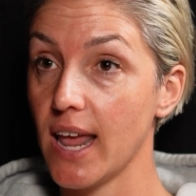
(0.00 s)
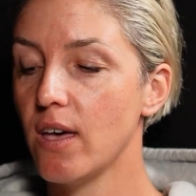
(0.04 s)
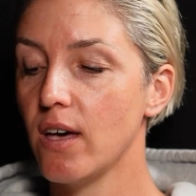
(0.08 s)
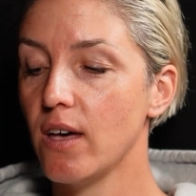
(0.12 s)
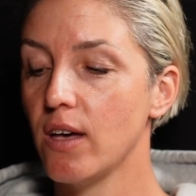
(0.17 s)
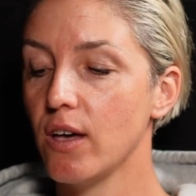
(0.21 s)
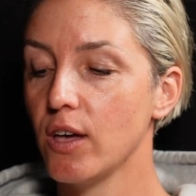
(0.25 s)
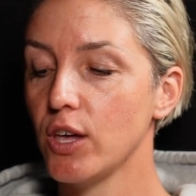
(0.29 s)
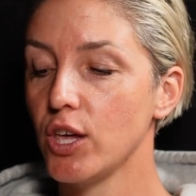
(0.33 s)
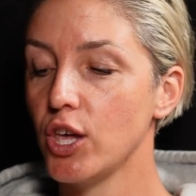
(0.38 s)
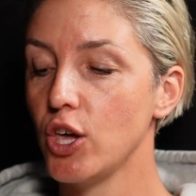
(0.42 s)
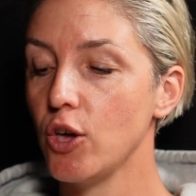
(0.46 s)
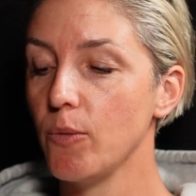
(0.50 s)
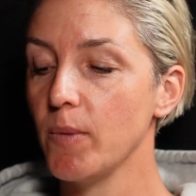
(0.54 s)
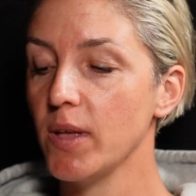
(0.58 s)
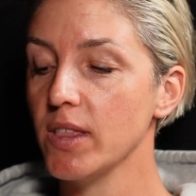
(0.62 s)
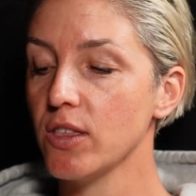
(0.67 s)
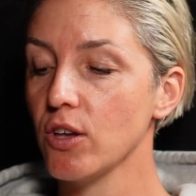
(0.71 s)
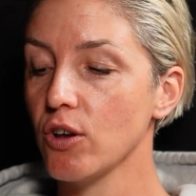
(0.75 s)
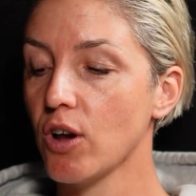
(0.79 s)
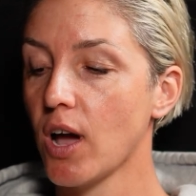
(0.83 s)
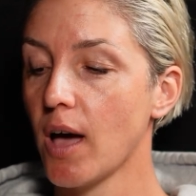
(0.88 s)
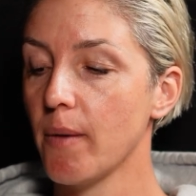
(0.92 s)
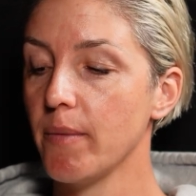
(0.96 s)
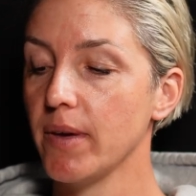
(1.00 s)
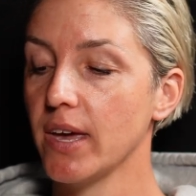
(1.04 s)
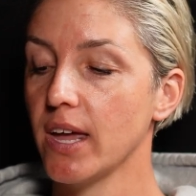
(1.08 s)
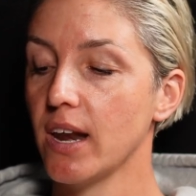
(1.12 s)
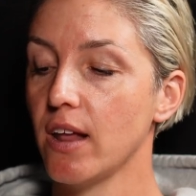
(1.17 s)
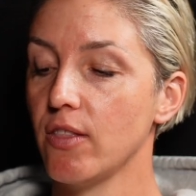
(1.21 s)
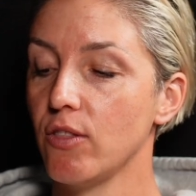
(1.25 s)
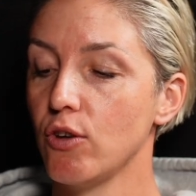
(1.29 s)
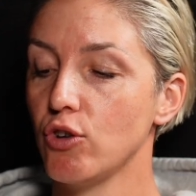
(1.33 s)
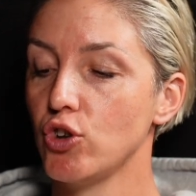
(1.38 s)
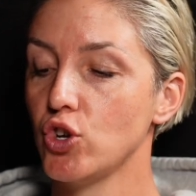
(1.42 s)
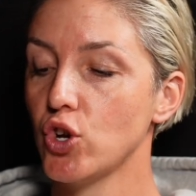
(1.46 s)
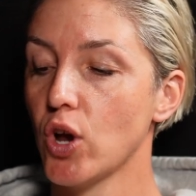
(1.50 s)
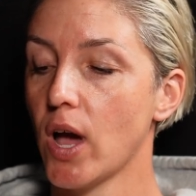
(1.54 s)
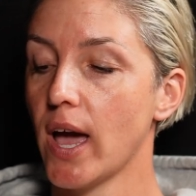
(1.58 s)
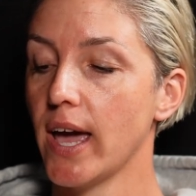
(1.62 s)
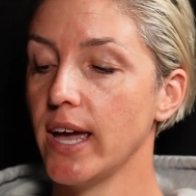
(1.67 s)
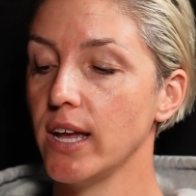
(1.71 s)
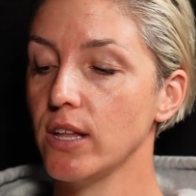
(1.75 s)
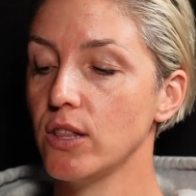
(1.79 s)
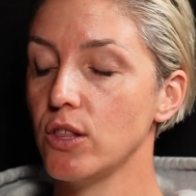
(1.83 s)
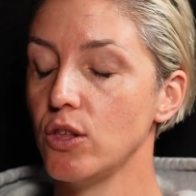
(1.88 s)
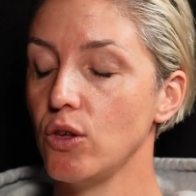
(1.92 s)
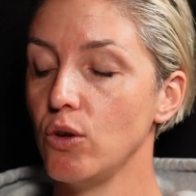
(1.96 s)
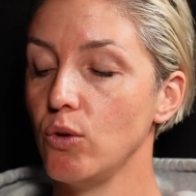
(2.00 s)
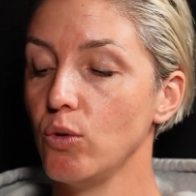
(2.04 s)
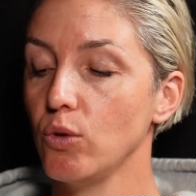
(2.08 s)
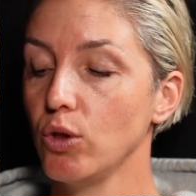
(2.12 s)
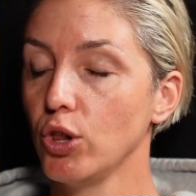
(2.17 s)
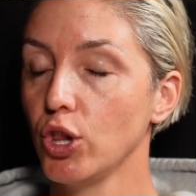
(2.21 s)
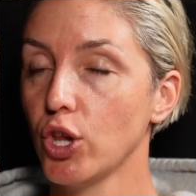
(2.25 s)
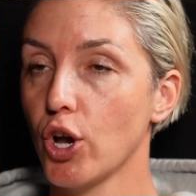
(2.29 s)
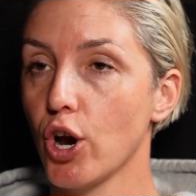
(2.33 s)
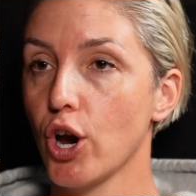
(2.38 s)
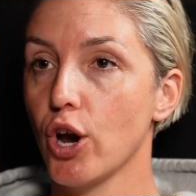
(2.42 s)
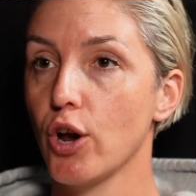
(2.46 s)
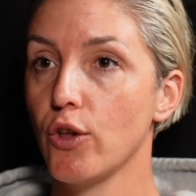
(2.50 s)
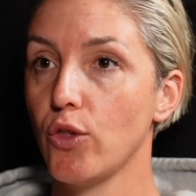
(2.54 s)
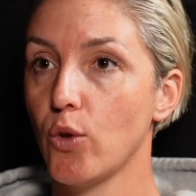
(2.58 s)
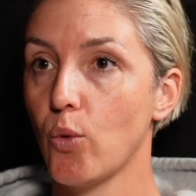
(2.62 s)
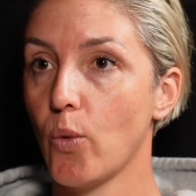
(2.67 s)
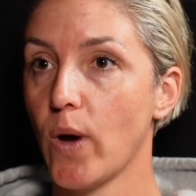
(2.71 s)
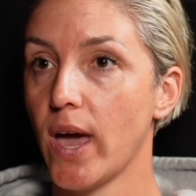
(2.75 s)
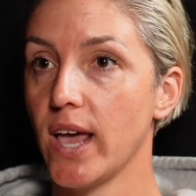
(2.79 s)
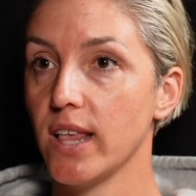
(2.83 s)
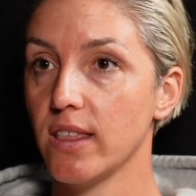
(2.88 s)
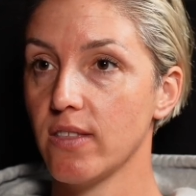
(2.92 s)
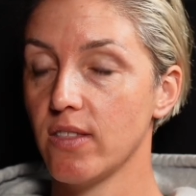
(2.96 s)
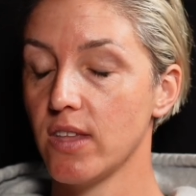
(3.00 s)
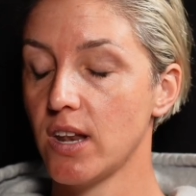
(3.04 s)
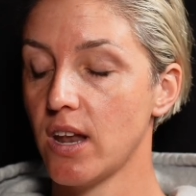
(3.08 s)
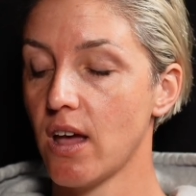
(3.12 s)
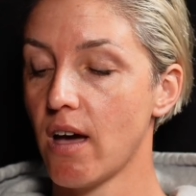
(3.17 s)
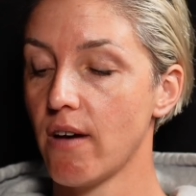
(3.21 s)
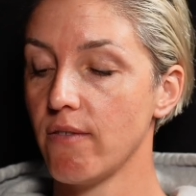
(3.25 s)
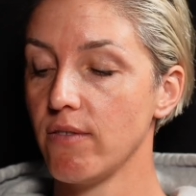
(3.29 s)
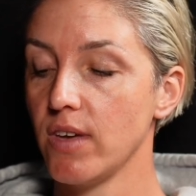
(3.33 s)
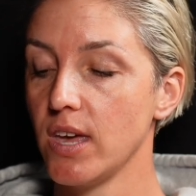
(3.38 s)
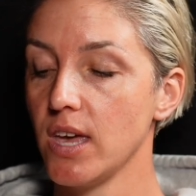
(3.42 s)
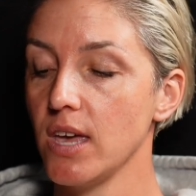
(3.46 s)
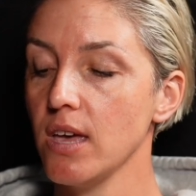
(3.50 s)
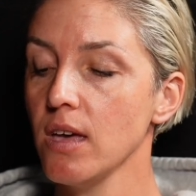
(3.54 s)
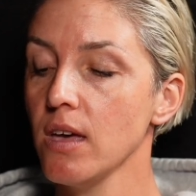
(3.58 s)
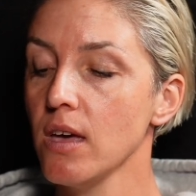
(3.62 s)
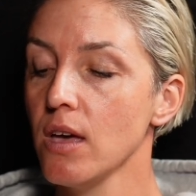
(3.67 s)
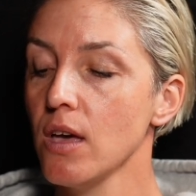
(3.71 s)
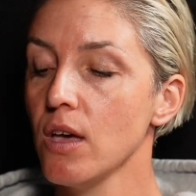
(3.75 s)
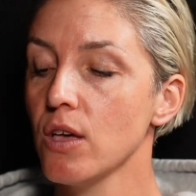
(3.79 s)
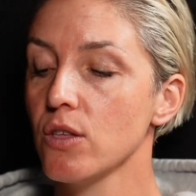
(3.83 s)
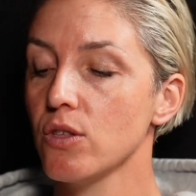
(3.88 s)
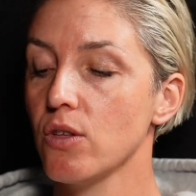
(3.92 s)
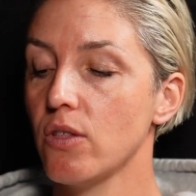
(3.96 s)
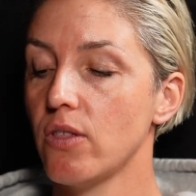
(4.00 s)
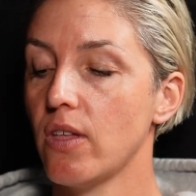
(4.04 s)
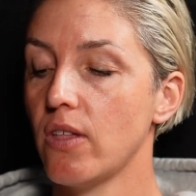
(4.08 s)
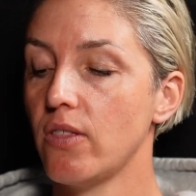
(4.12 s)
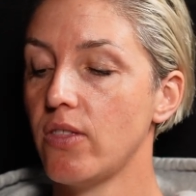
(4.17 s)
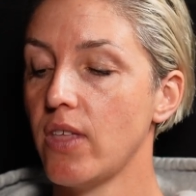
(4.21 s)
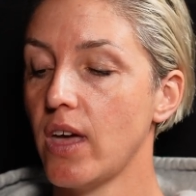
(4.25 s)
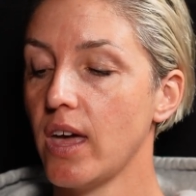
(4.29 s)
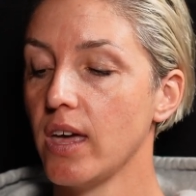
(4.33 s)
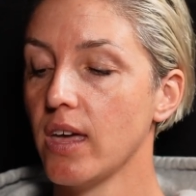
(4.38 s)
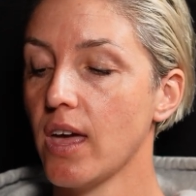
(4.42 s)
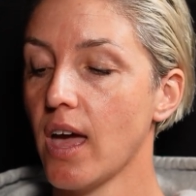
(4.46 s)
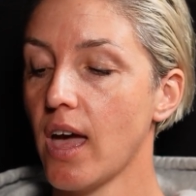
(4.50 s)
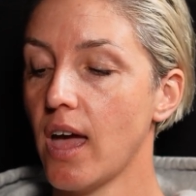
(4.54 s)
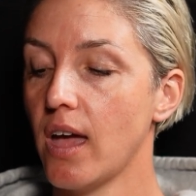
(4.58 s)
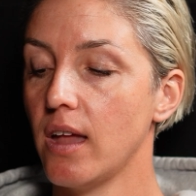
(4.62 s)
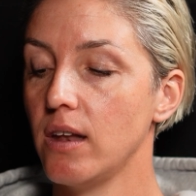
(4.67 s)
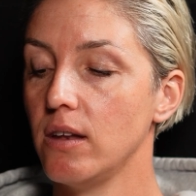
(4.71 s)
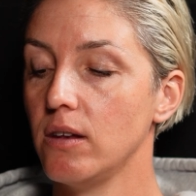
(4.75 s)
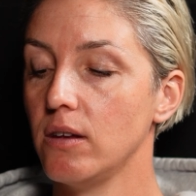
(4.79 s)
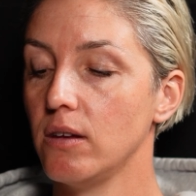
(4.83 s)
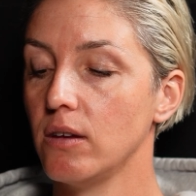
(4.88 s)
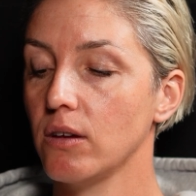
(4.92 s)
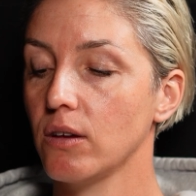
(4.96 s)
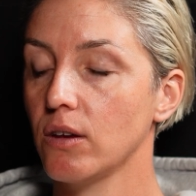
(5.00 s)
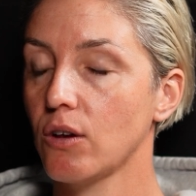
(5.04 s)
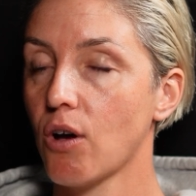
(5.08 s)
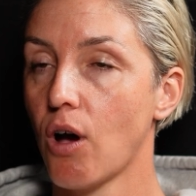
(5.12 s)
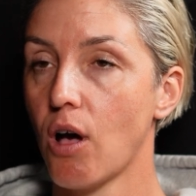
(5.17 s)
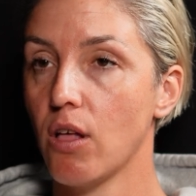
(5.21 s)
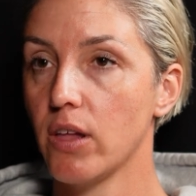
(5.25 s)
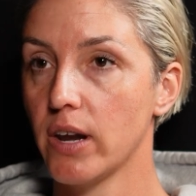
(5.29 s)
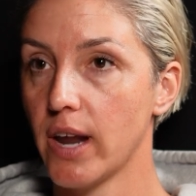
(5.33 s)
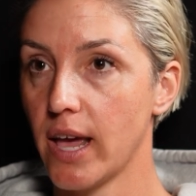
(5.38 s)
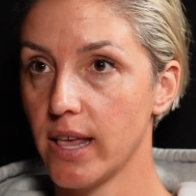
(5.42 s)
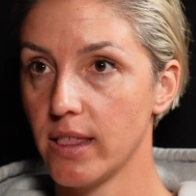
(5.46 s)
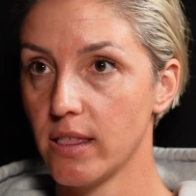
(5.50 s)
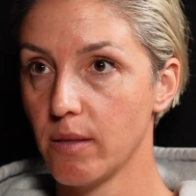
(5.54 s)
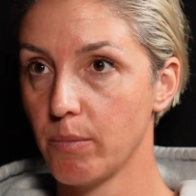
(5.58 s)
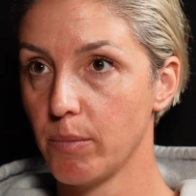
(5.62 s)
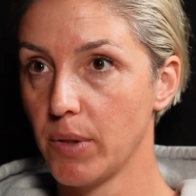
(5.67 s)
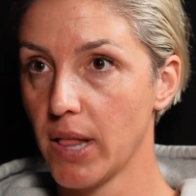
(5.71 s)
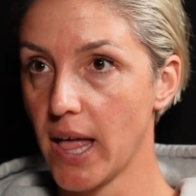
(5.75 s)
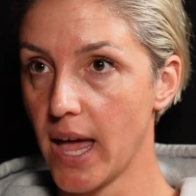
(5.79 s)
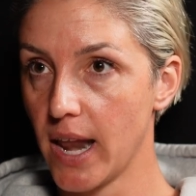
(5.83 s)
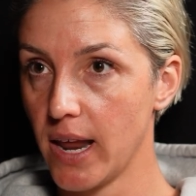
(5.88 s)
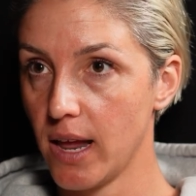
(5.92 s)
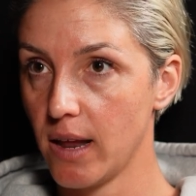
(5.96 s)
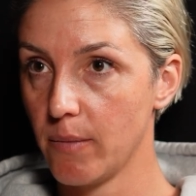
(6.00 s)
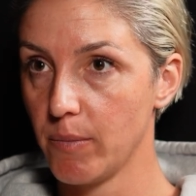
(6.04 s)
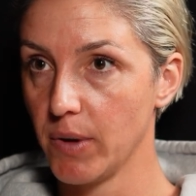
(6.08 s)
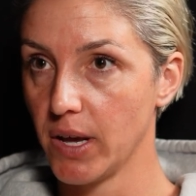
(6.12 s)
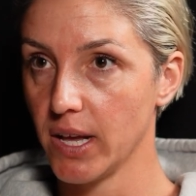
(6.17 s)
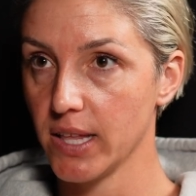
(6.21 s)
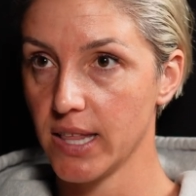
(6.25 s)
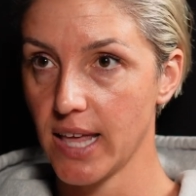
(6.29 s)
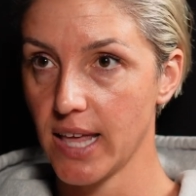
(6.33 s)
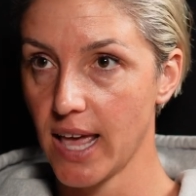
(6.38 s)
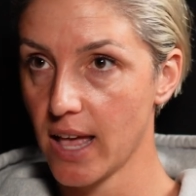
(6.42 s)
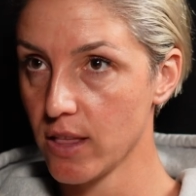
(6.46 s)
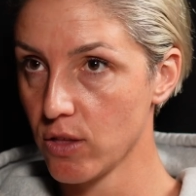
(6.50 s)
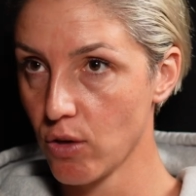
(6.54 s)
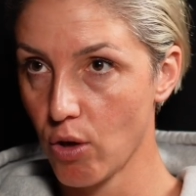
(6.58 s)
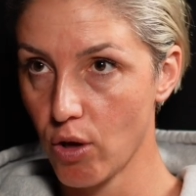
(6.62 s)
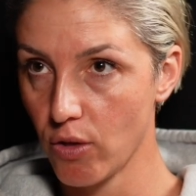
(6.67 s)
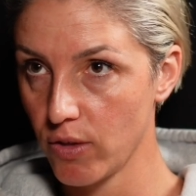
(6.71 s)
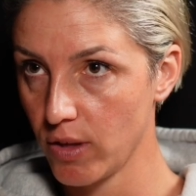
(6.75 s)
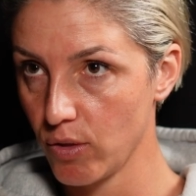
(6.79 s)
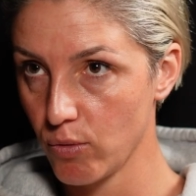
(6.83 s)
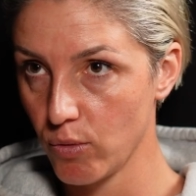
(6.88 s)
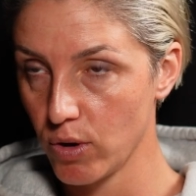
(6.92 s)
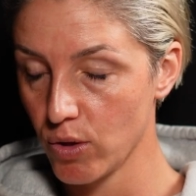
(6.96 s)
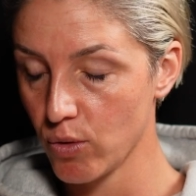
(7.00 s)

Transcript: The humans are coming in and they're trying to learn the ways of the Na'vi so that they can colonize the planet because it has all these